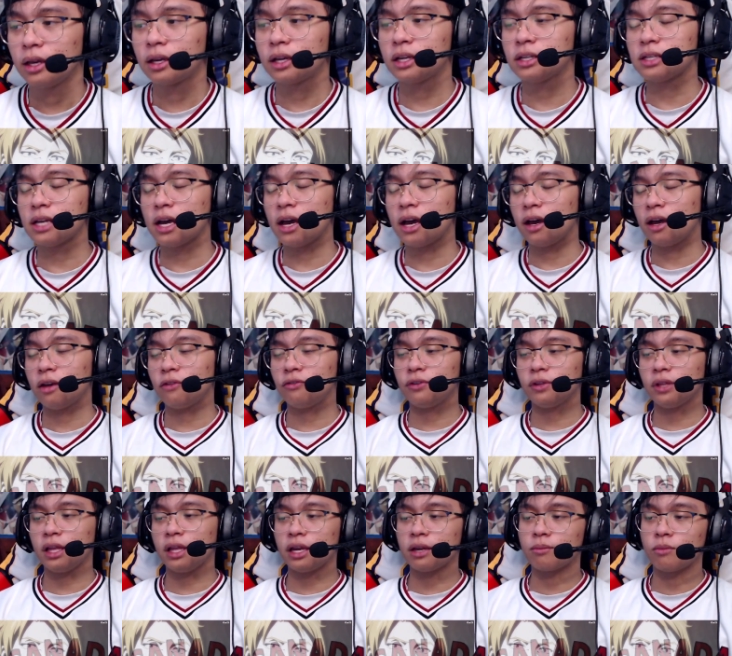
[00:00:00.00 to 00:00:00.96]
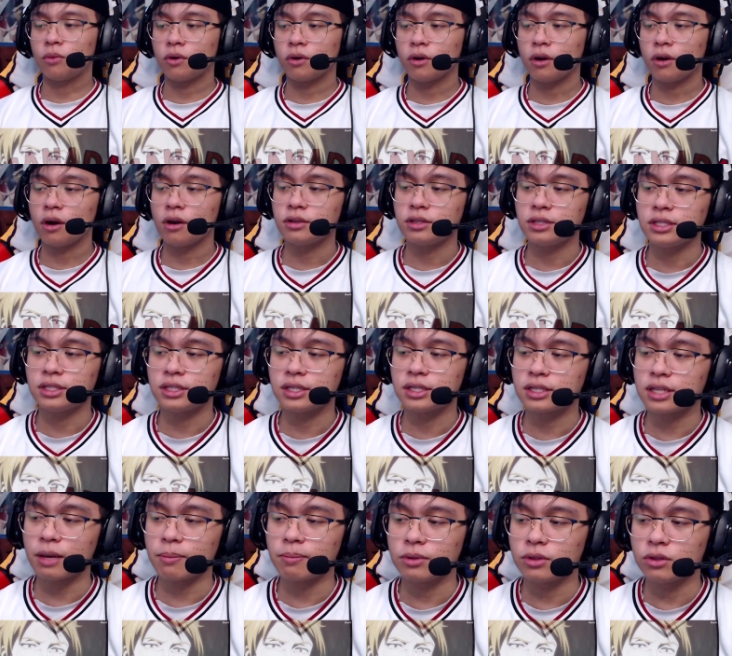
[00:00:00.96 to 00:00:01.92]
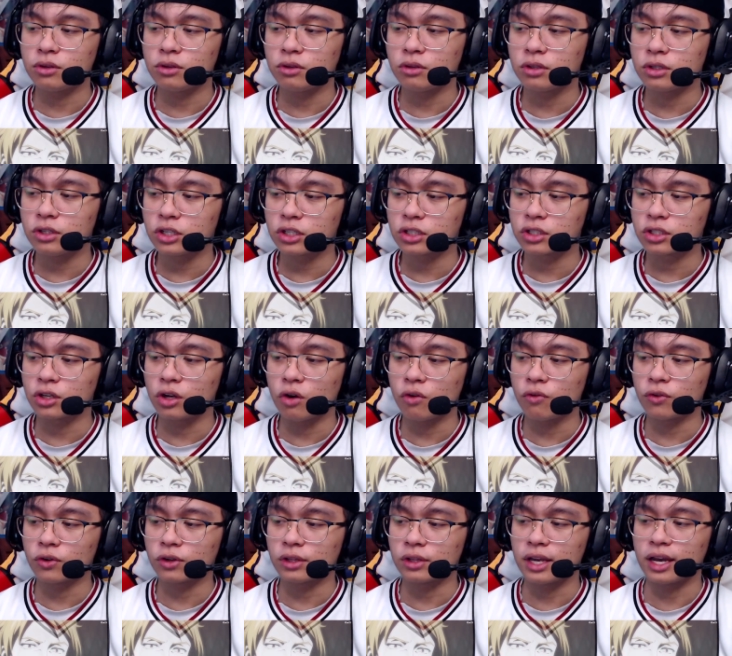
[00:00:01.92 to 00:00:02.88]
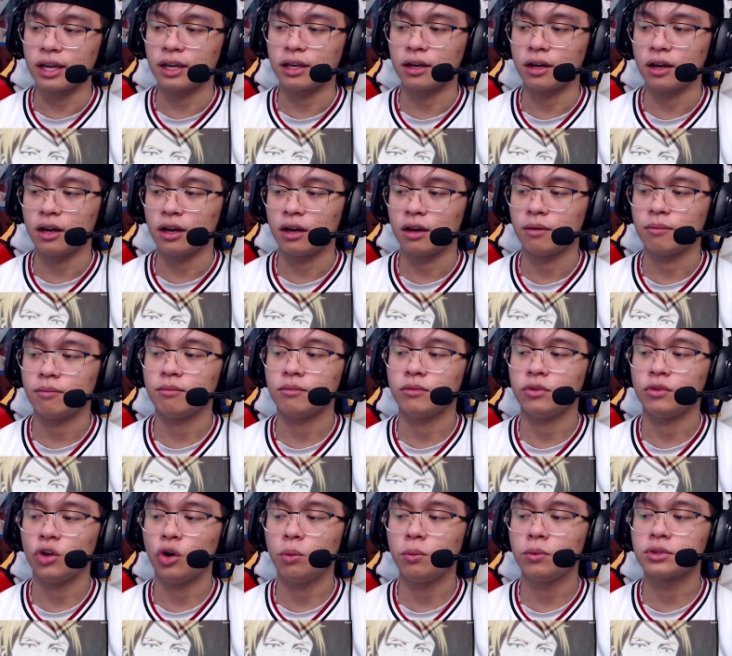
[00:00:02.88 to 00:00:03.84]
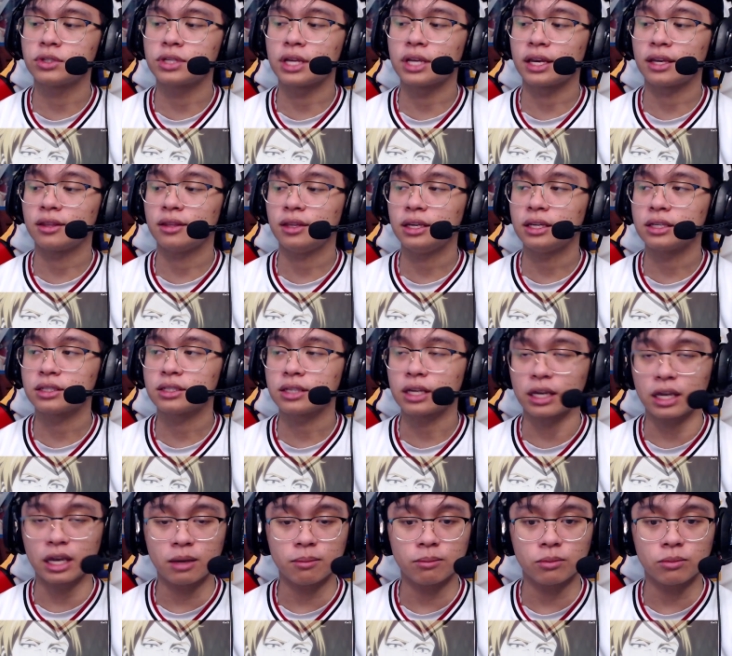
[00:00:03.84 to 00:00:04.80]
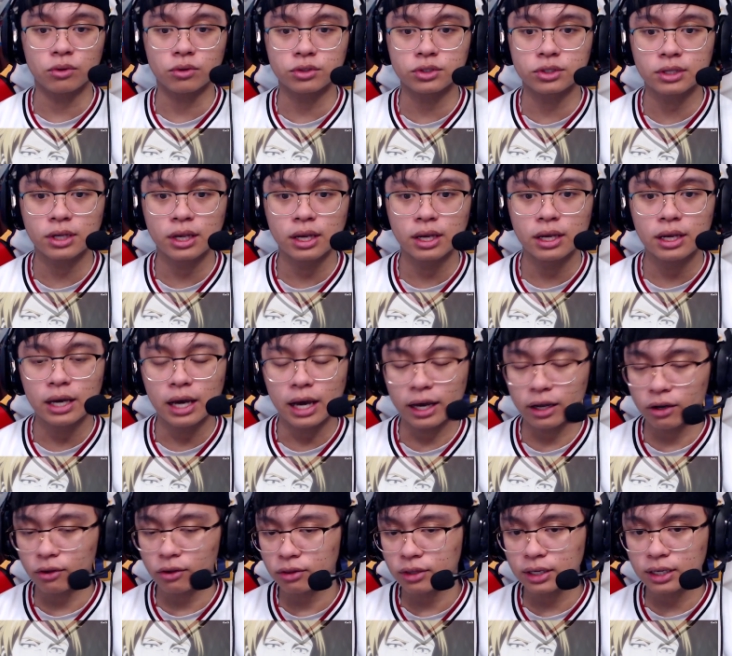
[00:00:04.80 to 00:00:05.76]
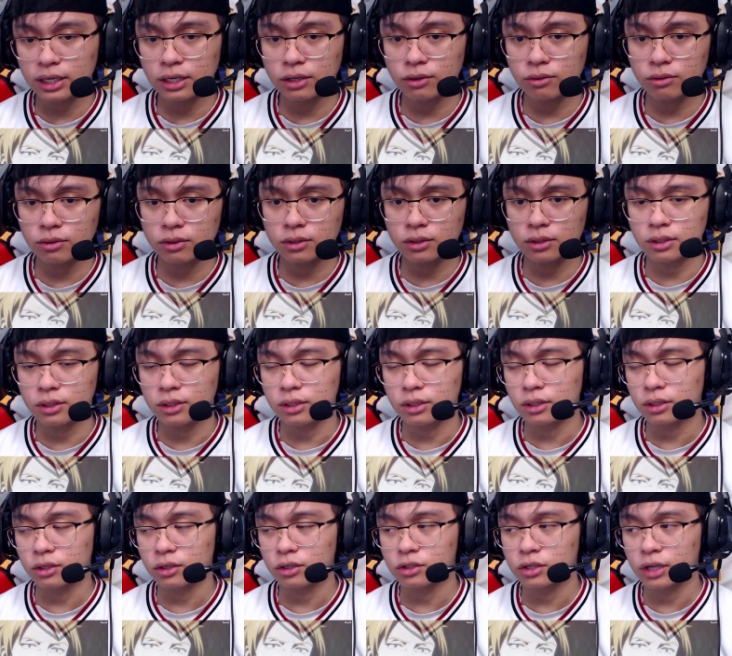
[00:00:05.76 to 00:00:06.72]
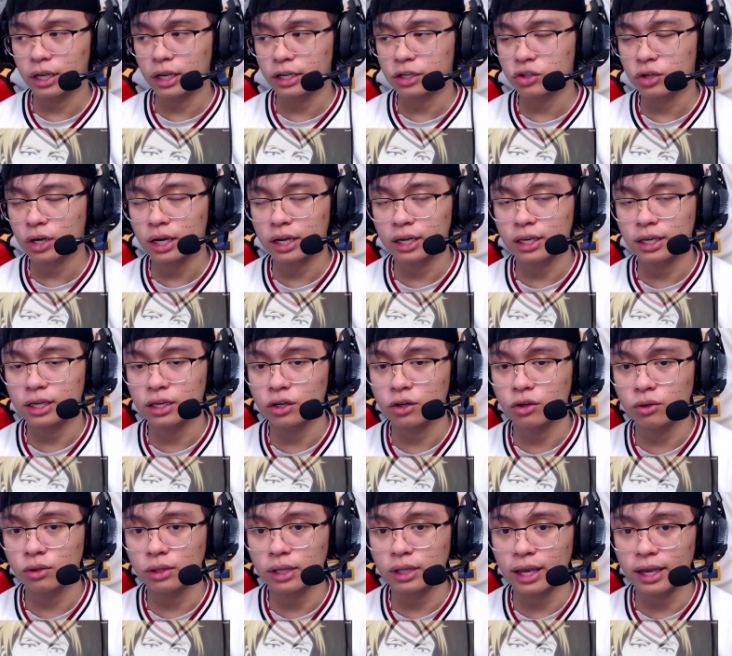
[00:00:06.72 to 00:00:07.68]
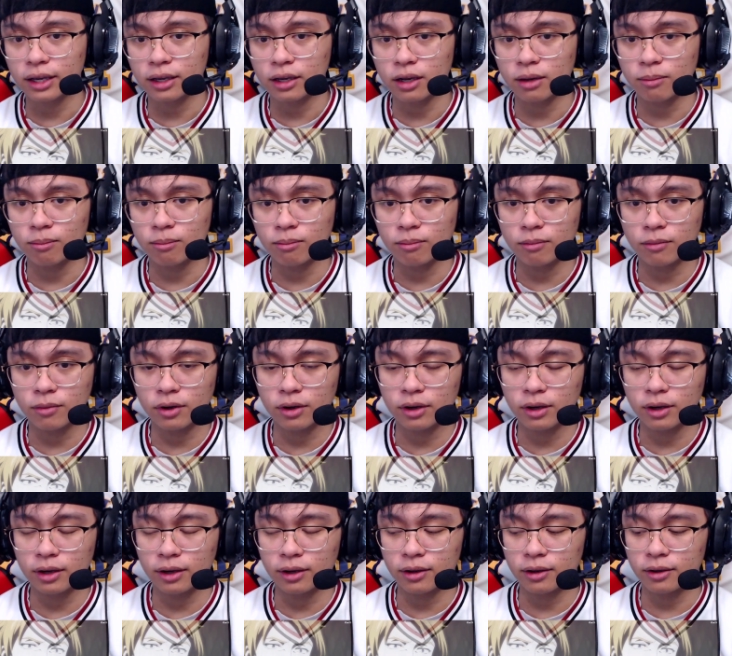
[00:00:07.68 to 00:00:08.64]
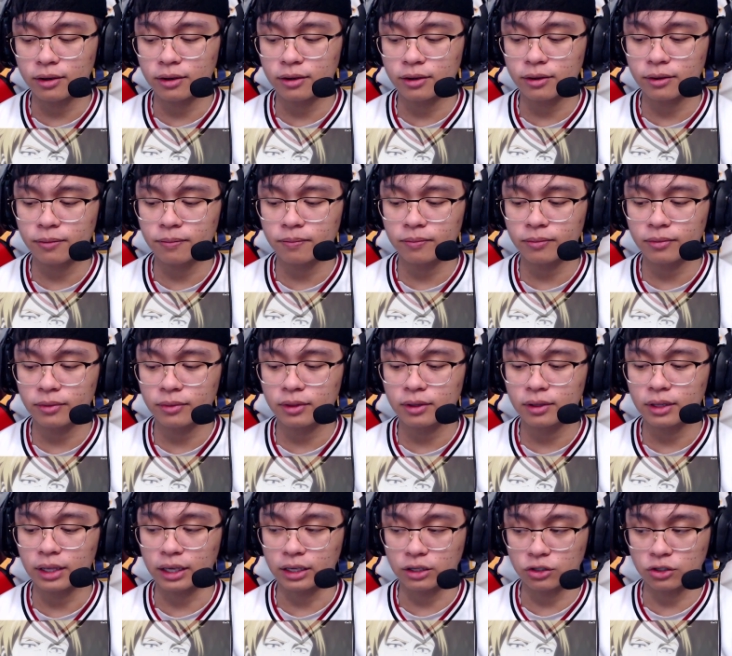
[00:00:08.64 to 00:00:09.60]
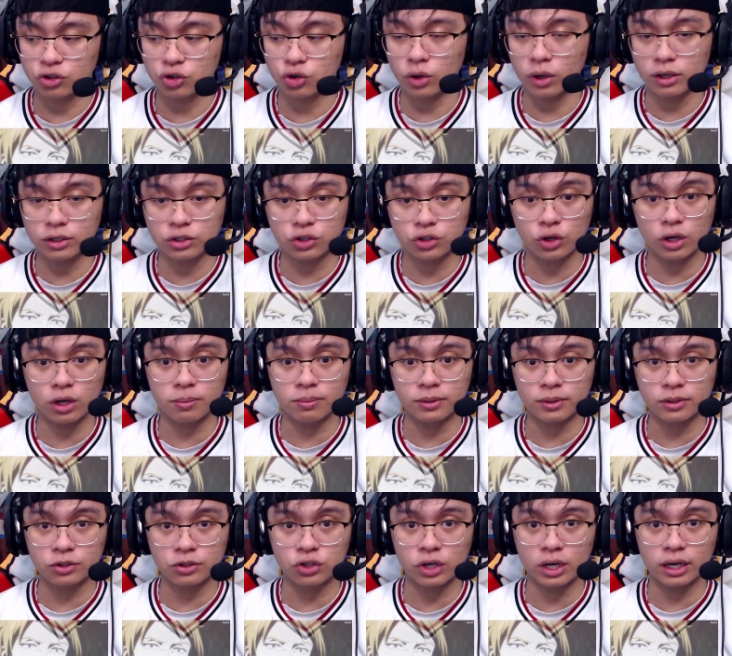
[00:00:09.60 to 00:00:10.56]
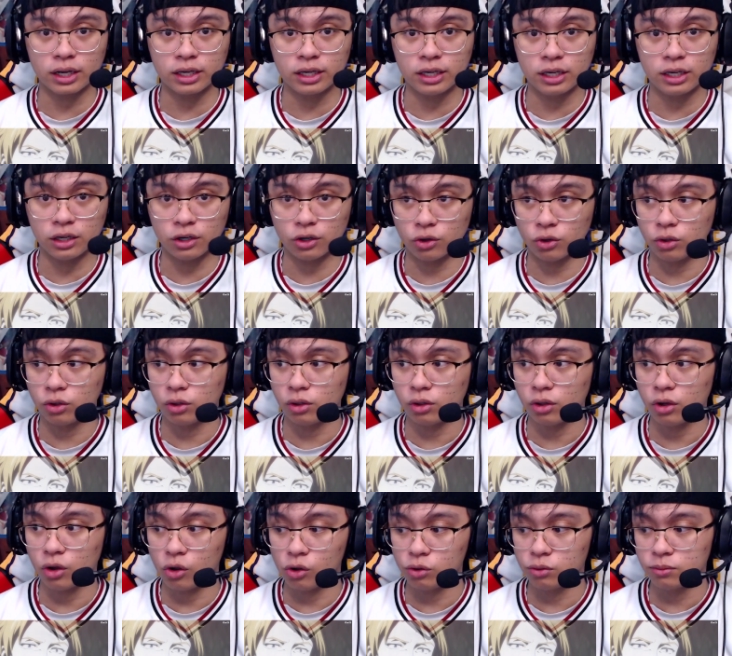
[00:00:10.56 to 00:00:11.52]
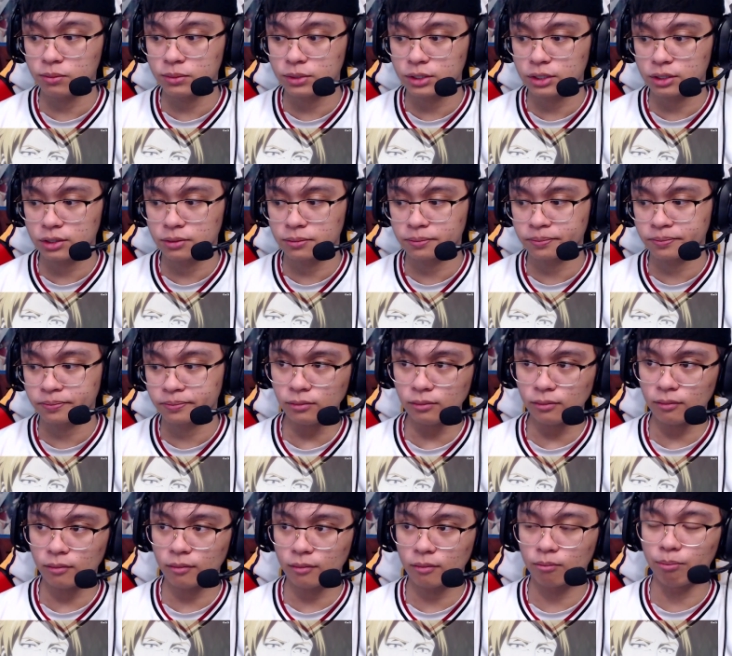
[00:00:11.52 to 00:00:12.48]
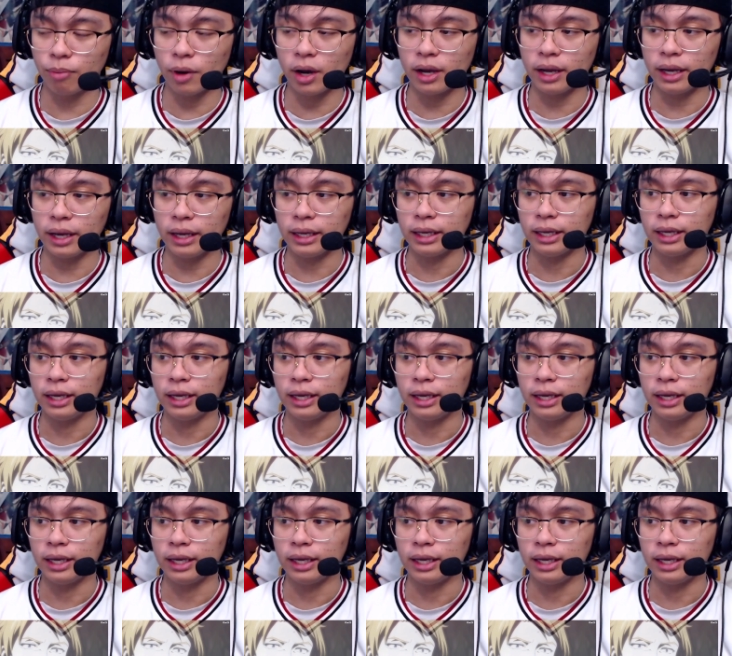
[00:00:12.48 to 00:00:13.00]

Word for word: cause I, I feel like Moriarty's the type of dude to just go for like um nobles like this, like Embers. I don't think he would like try to kill like um uh like straight up try to kill Holmes, but